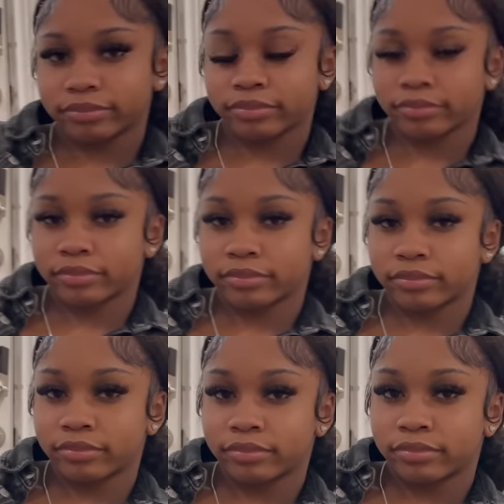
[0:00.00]
I mean that's
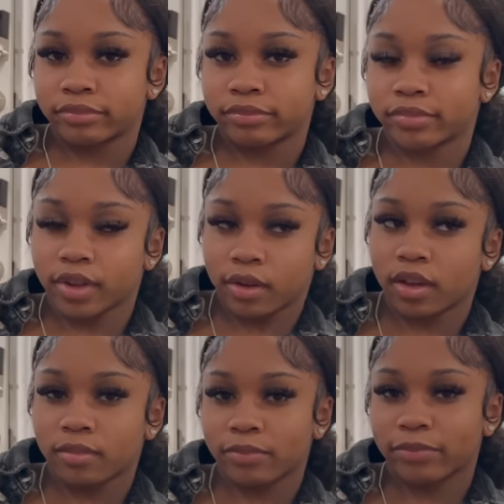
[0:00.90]
cool. You
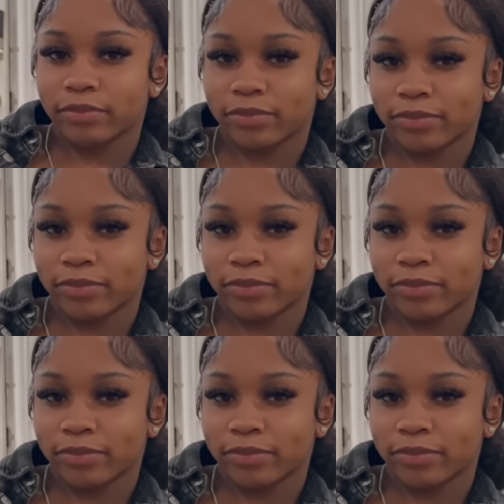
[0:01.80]
know, that's some